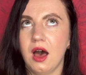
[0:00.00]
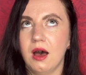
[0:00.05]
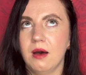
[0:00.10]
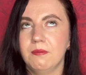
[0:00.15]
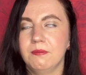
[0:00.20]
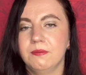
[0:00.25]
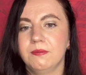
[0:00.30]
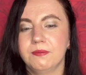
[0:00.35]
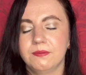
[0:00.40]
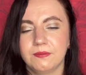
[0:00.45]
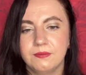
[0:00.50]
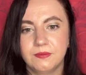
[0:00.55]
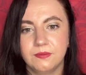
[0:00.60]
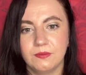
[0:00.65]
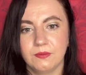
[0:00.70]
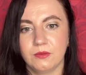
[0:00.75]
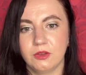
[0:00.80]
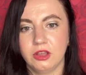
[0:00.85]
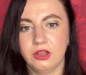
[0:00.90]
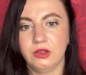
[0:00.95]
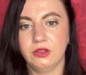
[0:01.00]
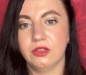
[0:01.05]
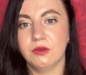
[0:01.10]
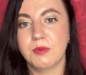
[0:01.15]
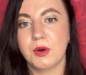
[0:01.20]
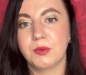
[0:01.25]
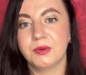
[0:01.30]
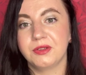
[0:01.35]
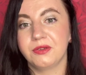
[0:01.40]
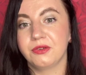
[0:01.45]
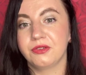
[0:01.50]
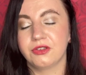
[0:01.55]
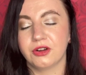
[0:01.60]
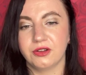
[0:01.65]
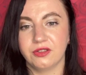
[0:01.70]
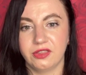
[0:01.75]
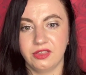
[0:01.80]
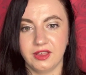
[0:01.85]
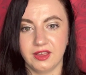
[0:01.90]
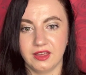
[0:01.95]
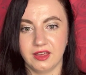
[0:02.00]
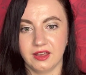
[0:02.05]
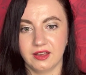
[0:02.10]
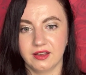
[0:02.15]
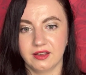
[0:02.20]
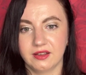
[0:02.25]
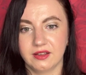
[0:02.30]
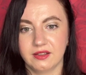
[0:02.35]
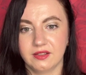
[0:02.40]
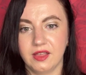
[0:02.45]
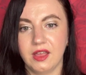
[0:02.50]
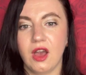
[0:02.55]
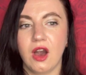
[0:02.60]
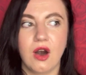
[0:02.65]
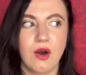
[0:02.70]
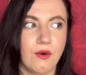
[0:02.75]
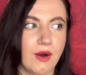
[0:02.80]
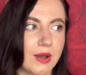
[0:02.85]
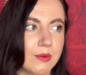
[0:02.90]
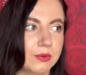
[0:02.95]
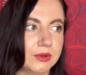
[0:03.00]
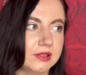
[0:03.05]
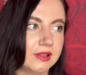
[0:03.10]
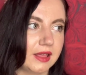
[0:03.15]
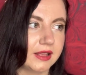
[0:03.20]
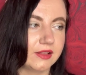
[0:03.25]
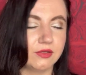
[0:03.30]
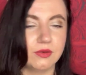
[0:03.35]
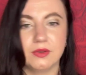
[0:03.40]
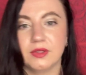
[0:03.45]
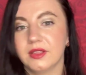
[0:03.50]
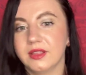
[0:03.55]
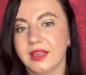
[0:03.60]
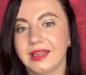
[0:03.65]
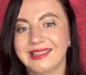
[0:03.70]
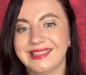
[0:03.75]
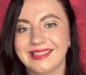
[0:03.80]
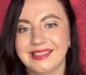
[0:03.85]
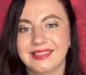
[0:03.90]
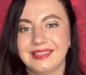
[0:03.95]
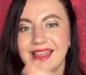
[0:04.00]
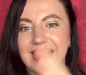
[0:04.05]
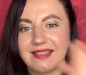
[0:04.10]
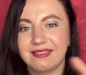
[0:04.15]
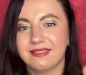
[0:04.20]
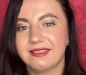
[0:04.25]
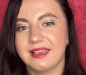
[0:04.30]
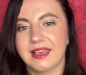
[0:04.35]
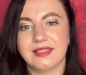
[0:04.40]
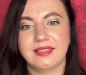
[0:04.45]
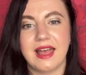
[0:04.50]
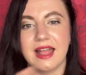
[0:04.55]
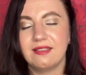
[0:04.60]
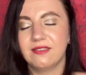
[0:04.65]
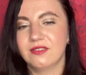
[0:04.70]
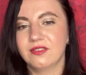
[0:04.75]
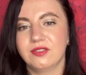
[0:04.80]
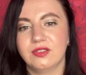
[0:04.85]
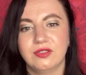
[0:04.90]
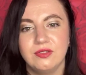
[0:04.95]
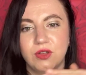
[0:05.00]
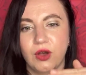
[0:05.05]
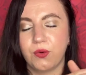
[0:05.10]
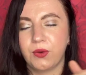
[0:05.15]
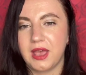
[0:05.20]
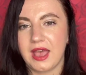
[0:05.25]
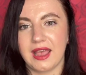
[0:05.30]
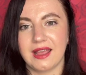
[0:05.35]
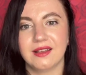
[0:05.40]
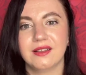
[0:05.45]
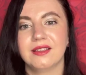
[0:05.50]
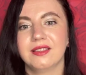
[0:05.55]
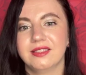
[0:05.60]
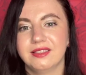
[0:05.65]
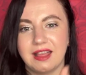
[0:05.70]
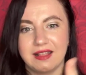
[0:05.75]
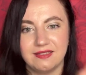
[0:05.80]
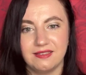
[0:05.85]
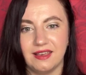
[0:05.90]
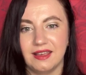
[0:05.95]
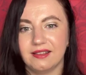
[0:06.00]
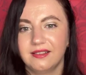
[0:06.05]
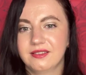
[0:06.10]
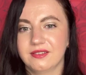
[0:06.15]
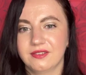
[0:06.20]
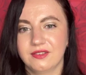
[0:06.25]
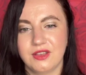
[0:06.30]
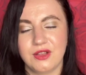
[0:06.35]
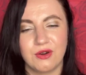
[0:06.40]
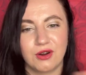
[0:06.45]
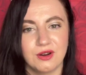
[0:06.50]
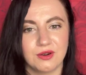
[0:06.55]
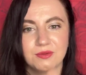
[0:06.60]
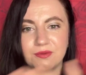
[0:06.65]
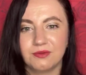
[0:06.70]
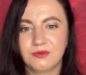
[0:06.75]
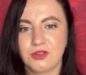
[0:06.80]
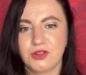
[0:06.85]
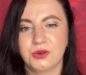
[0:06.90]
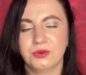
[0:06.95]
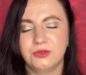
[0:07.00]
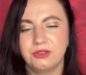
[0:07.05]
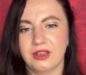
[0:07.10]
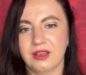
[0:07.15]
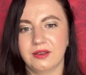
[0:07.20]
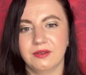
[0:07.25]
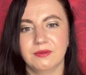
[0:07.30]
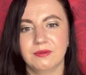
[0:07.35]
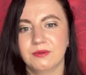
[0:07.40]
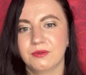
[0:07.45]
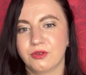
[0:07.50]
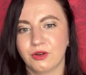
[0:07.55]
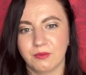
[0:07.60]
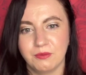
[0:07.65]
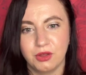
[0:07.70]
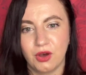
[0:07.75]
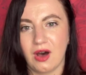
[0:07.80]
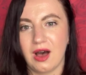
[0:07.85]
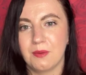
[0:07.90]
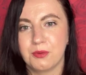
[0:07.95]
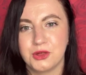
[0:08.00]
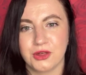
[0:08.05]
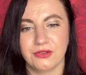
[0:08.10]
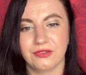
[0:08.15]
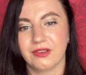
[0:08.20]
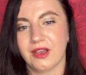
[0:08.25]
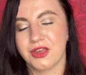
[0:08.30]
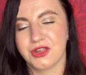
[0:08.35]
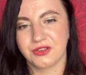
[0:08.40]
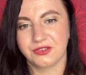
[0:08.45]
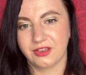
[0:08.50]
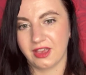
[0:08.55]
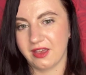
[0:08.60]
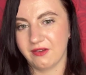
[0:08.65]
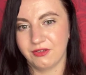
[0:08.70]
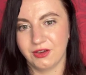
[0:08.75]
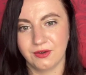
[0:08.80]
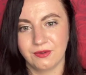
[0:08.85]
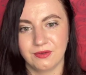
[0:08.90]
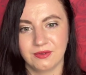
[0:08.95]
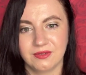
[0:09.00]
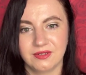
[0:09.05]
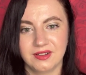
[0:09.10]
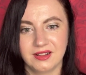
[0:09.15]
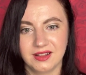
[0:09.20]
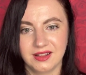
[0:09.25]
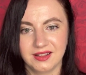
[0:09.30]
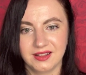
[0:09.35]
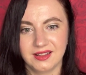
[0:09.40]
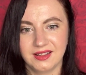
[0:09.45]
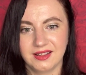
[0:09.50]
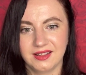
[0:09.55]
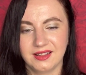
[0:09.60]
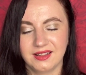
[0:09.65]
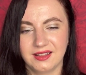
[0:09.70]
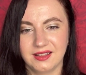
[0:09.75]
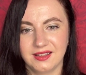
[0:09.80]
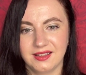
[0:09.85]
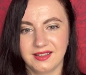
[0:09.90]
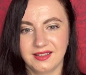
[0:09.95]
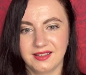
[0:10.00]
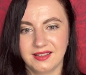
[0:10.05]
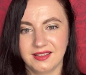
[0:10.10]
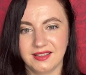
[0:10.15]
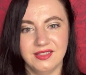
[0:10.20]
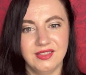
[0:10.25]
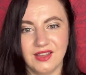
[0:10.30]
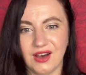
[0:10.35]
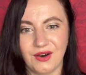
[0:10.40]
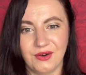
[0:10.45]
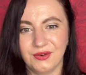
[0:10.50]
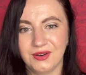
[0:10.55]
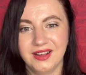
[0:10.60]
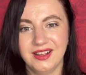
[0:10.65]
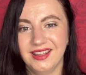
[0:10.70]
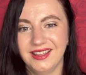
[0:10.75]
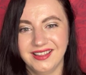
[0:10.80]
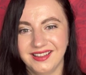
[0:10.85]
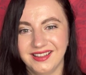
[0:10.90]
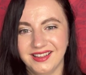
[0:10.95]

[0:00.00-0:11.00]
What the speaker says: The moment you start thinking like, oh, I would like to, that's it. That's okay. That's it. You're choosing from the options I just gave you. No.